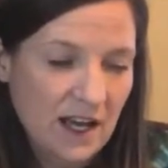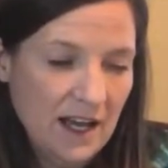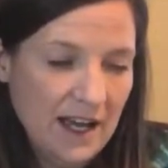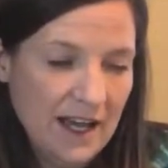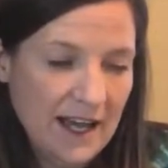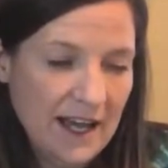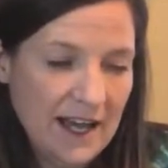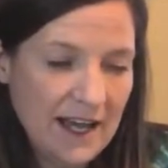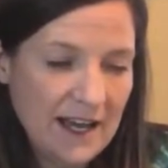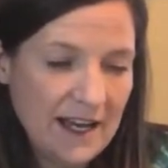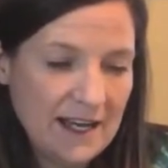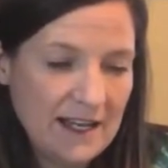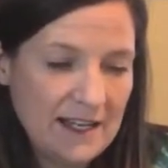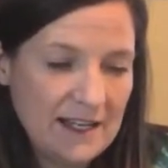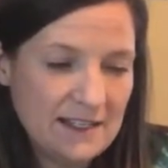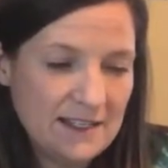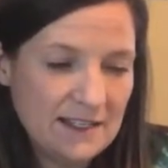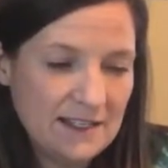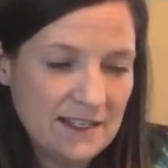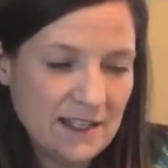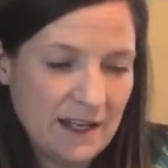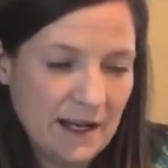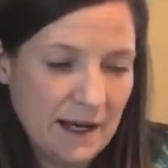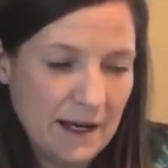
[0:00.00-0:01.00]

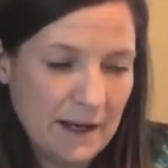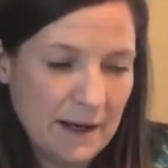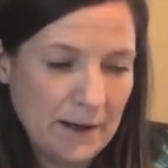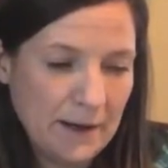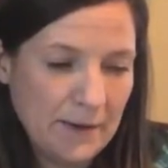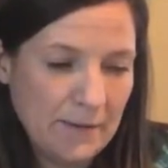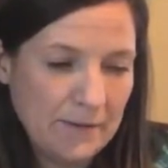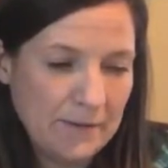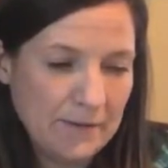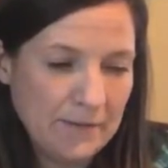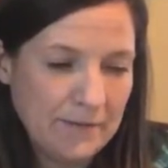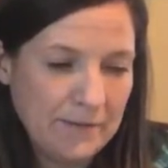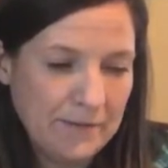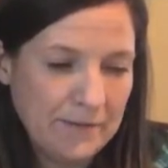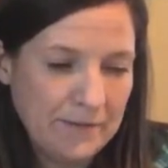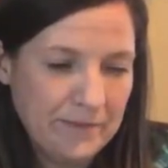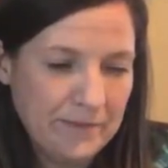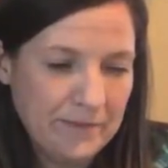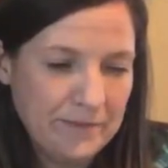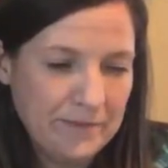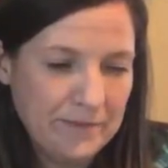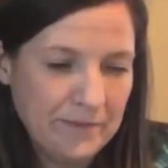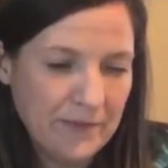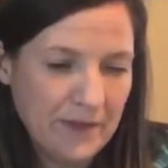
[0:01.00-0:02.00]
and
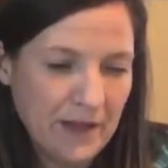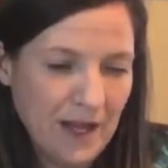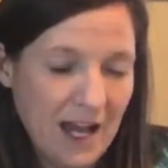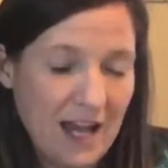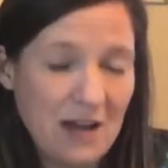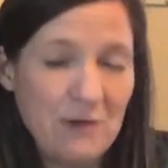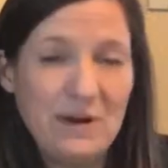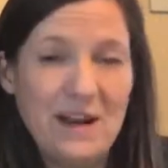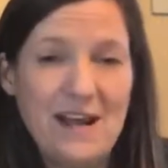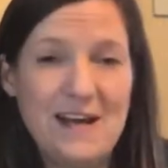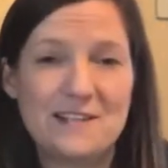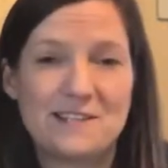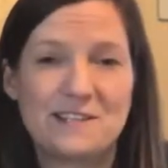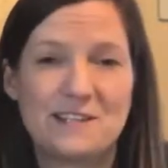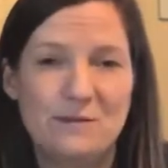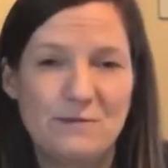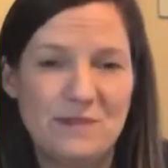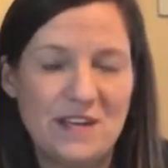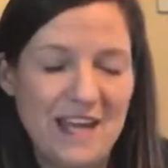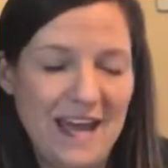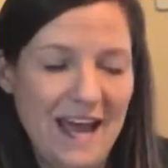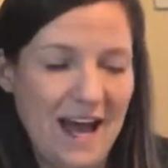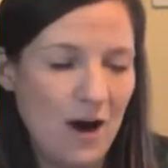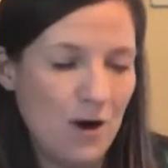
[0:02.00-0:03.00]
I would ask them
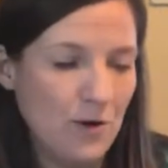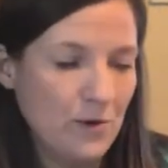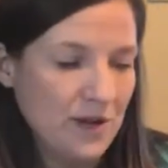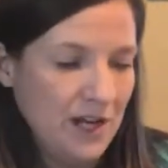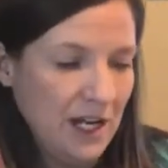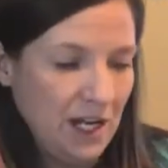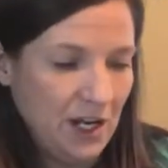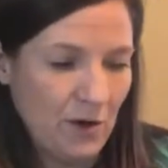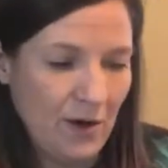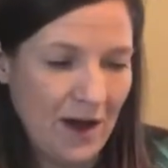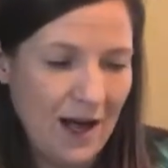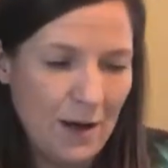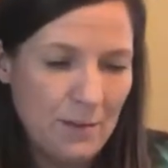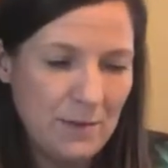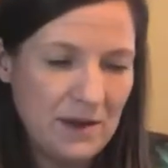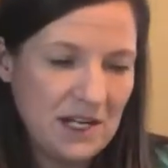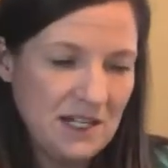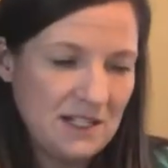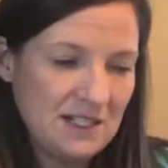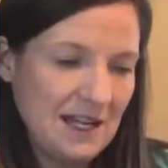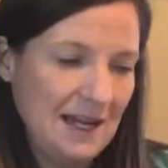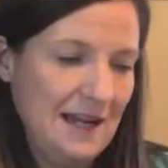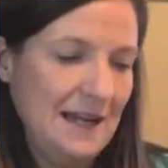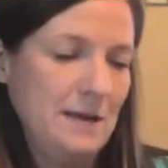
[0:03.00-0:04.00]
to count, how
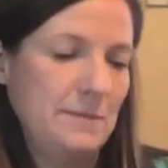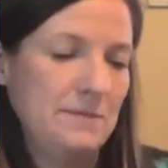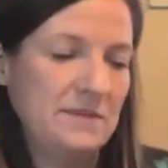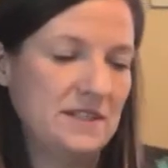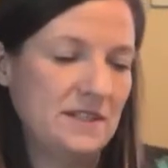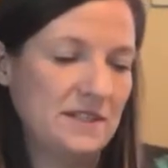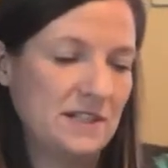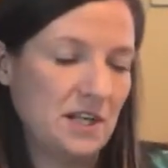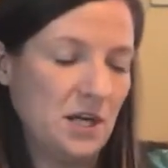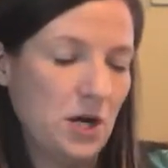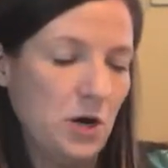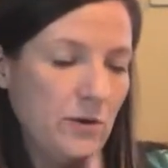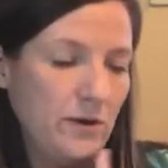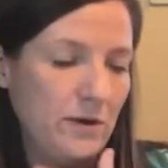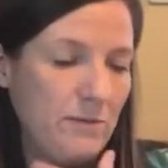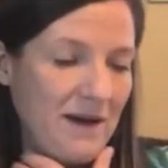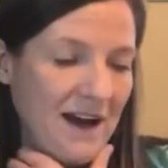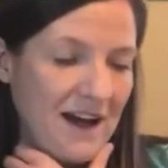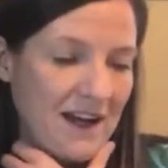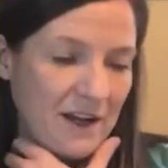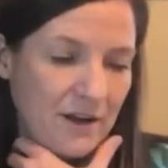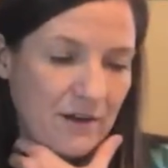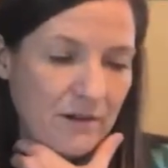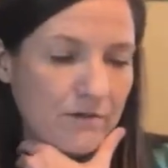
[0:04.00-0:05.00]
many times is it going
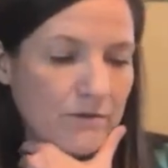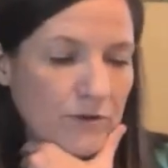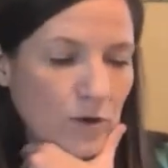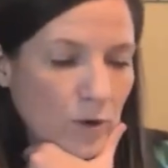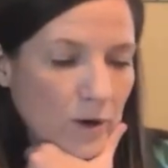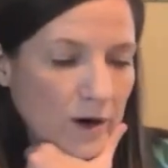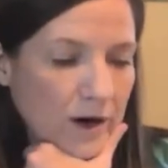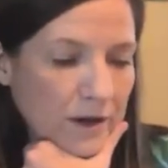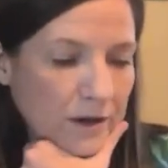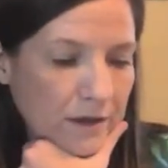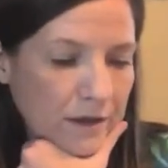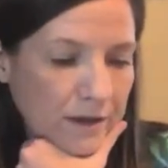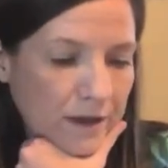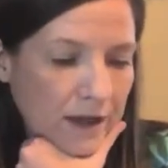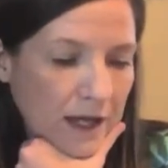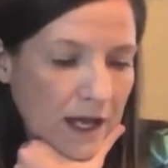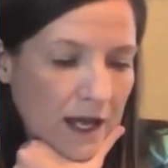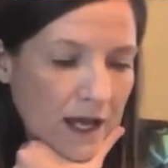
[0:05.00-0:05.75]
back and forth.